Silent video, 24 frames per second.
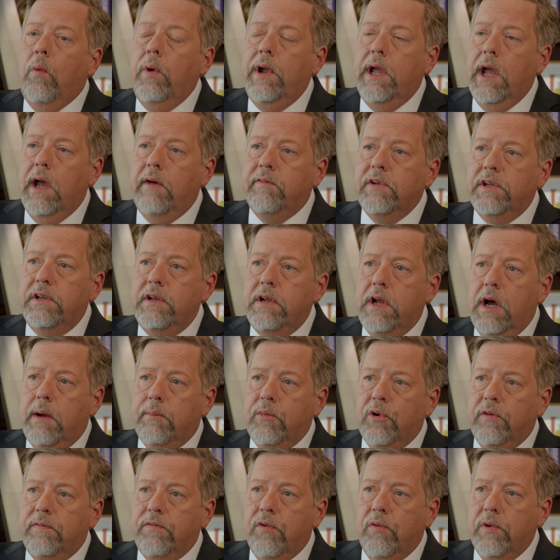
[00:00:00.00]
We have a
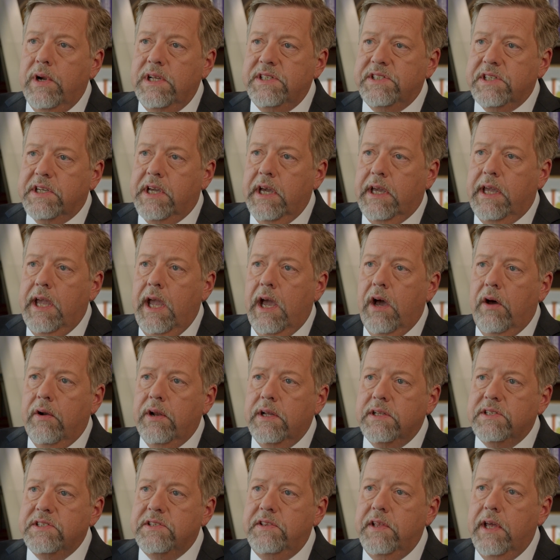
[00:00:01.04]
number of forensic
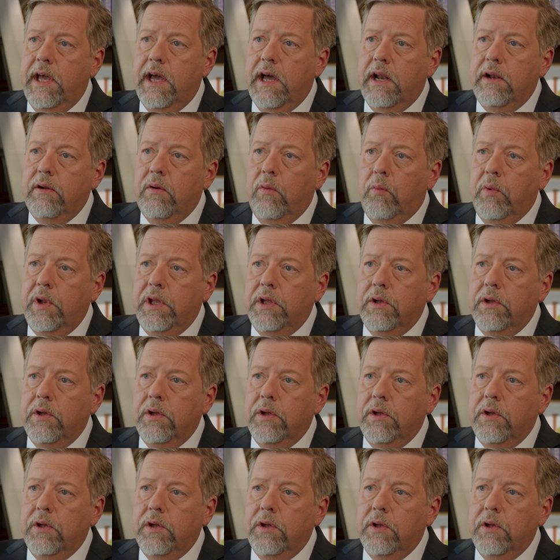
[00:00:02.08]
accountants that we